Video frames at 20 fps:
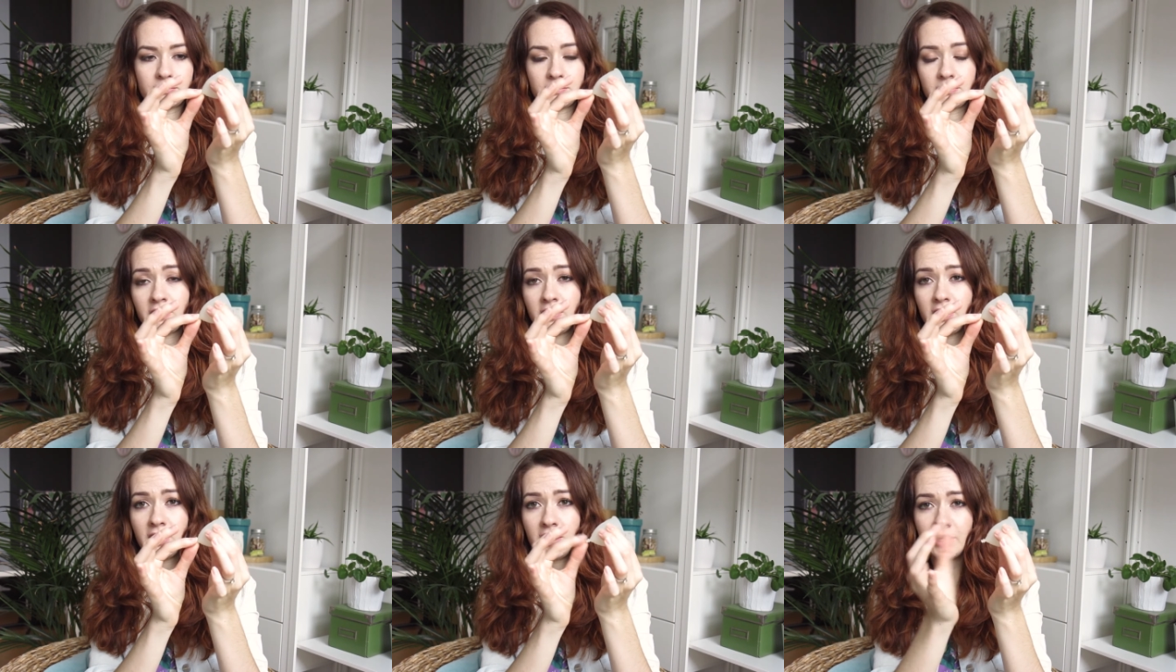
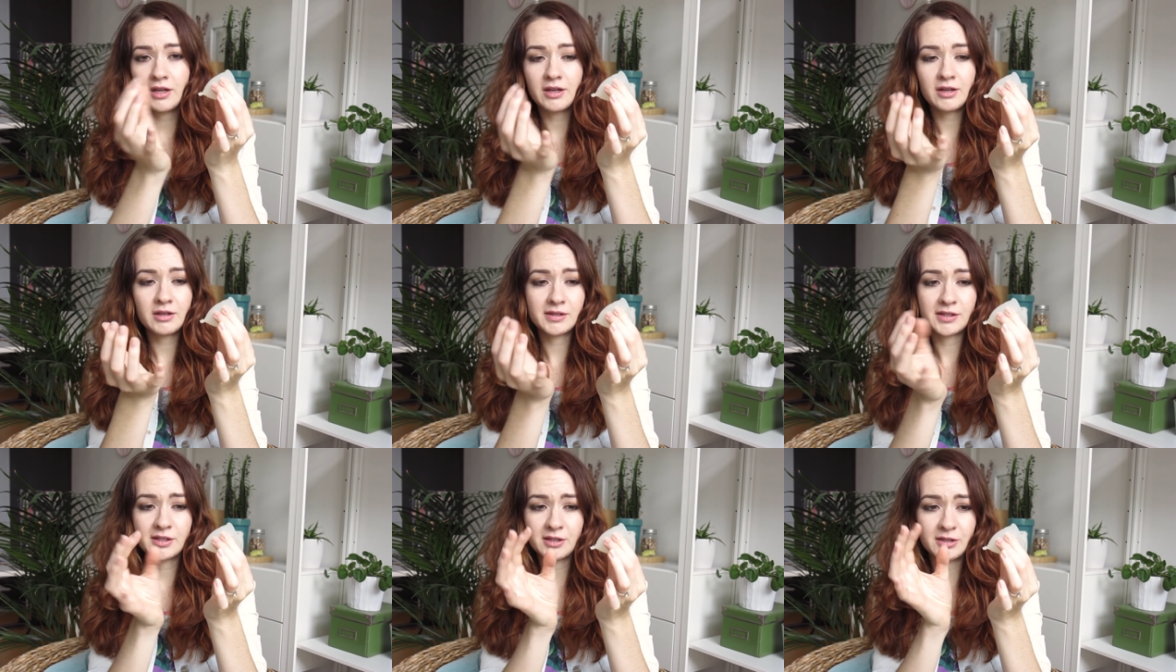
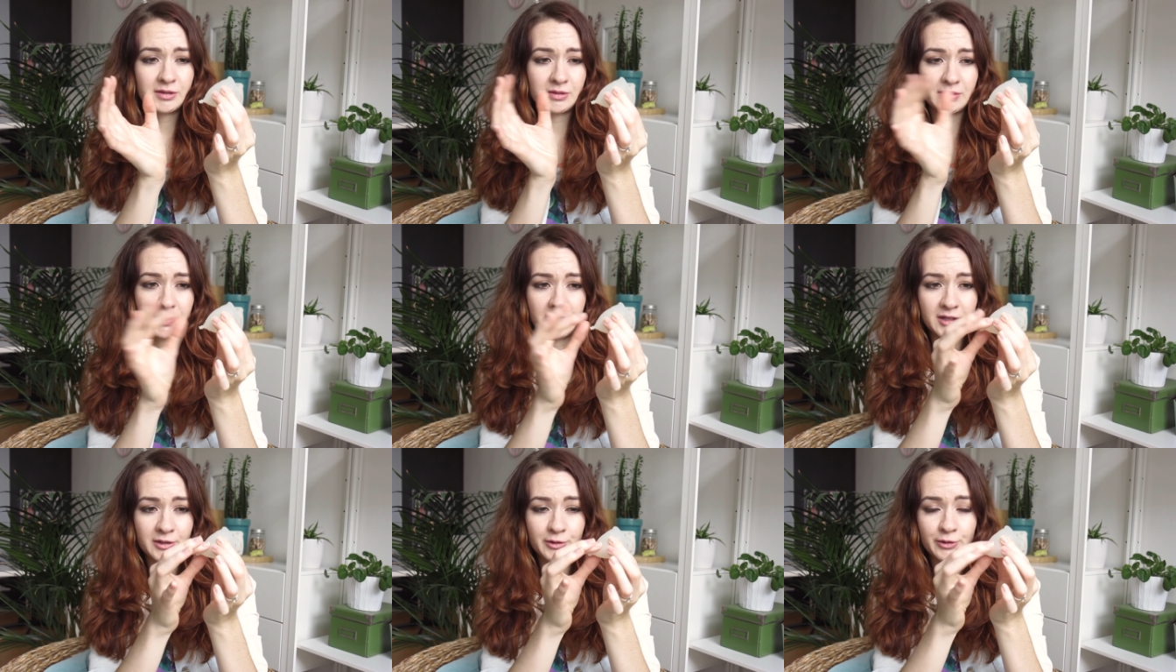thingy, the
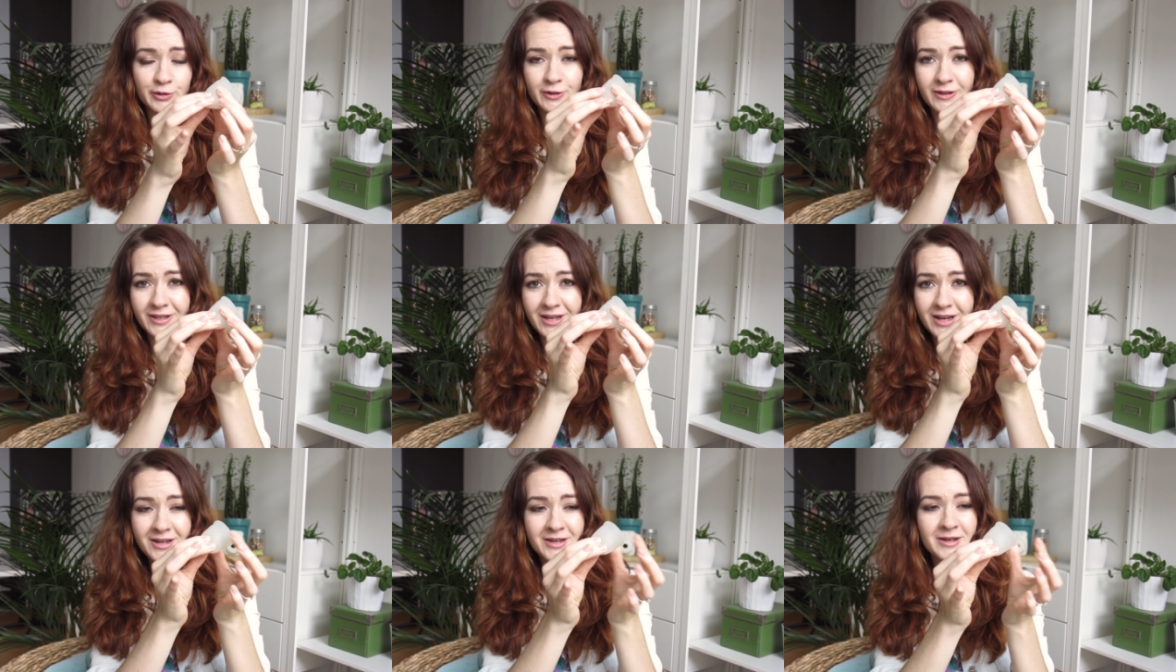little
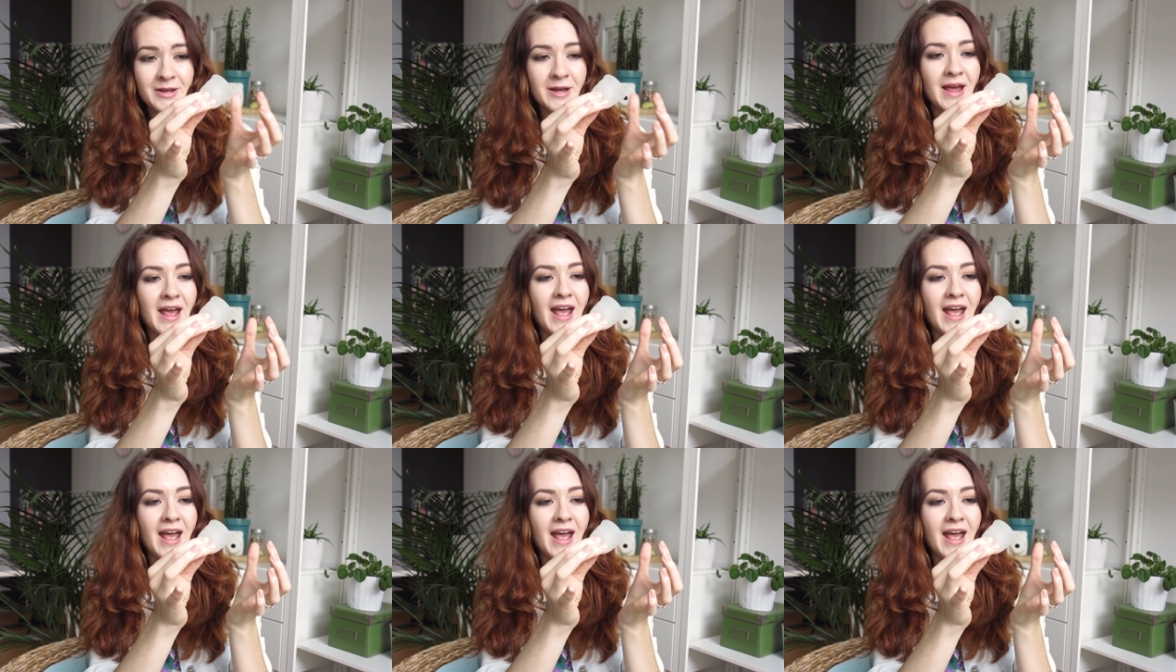stick,